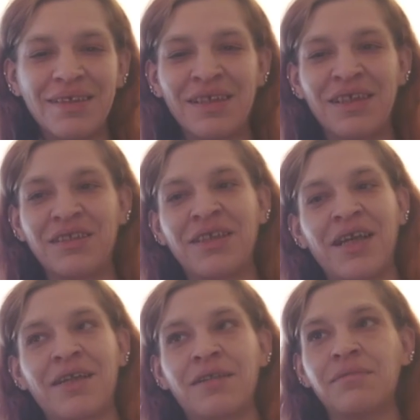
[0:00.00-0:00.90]
and
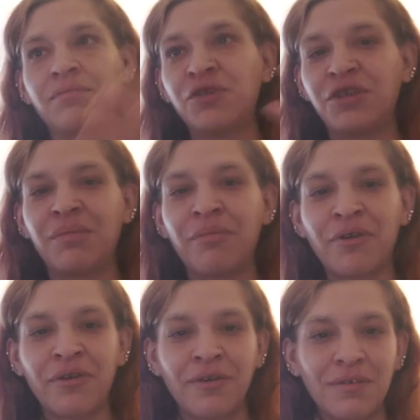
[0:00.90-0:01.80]
kind of
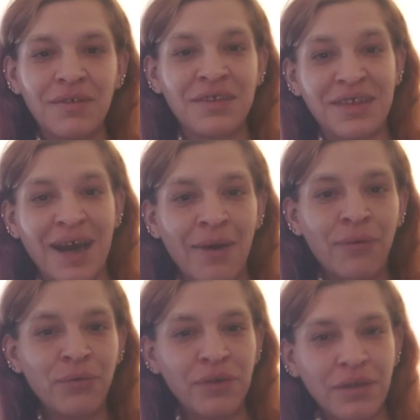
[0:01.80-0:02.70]
simmer
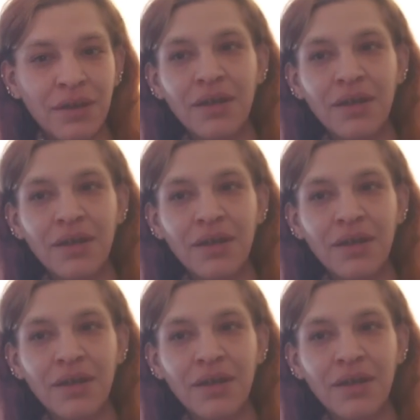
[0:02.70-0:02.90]
down.